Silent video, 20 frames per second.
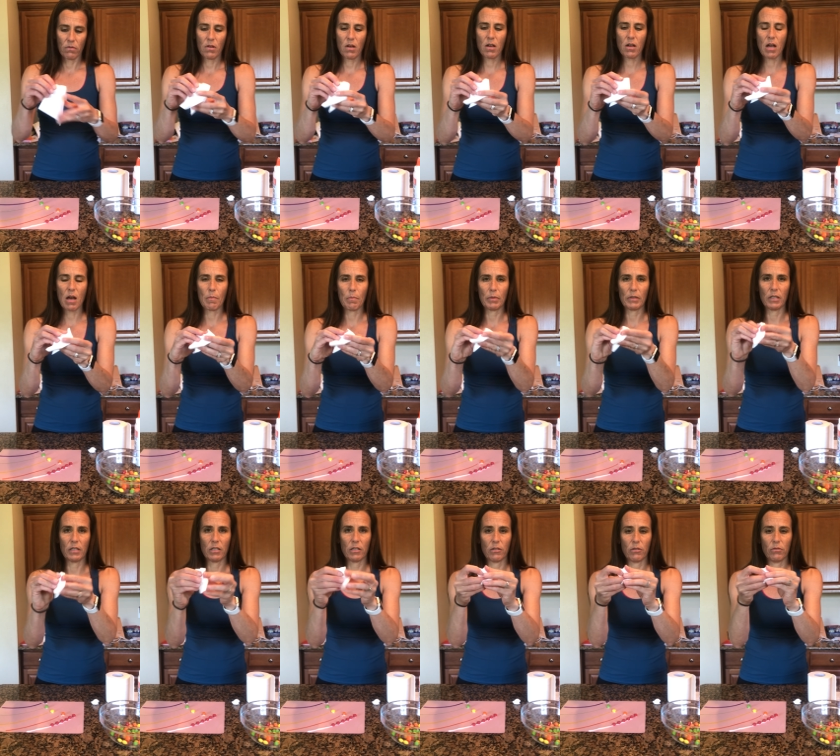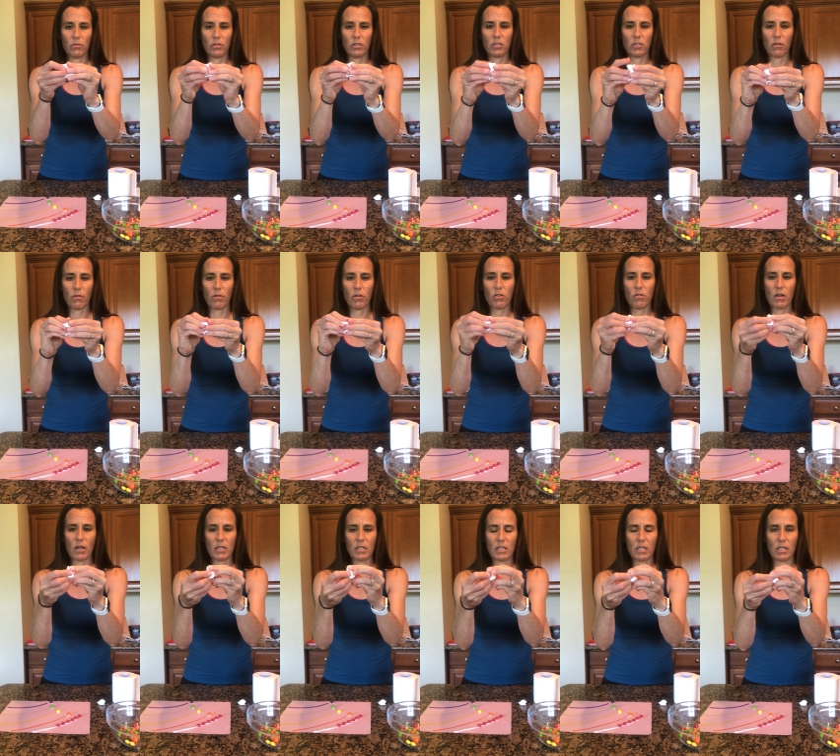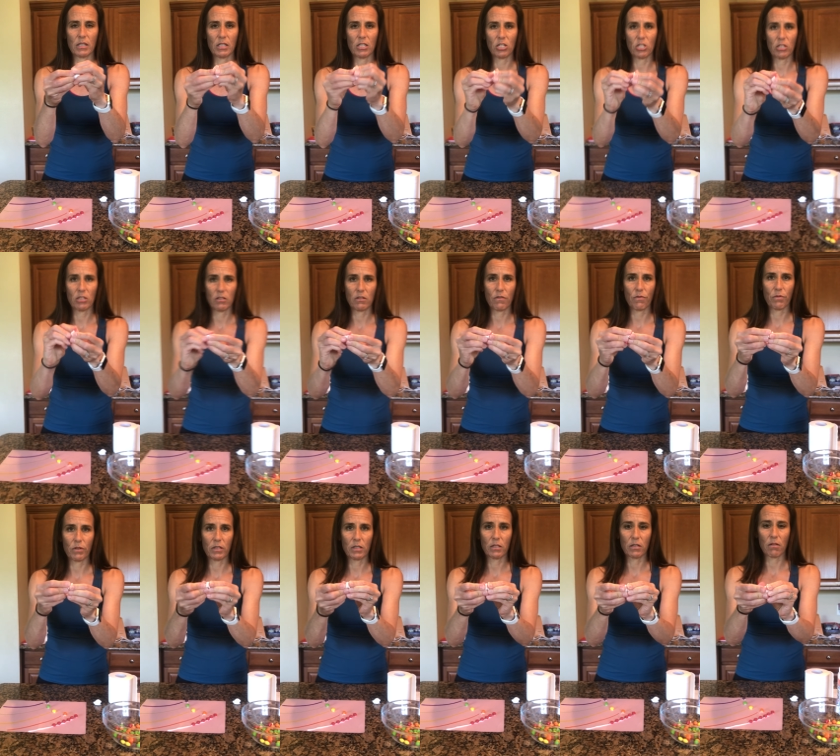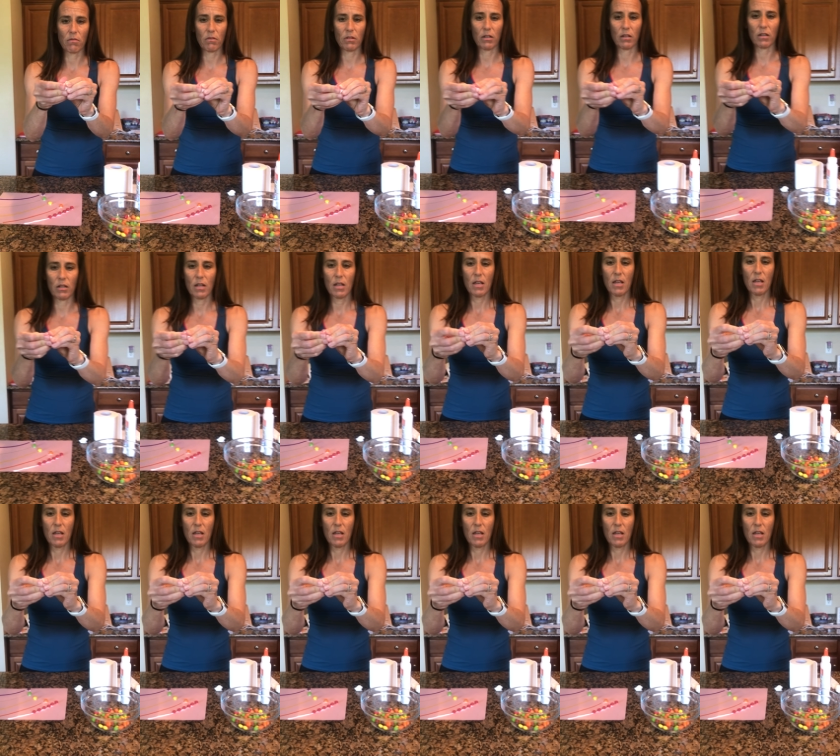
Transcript: a couple of those so you guys get the gist of what's going on.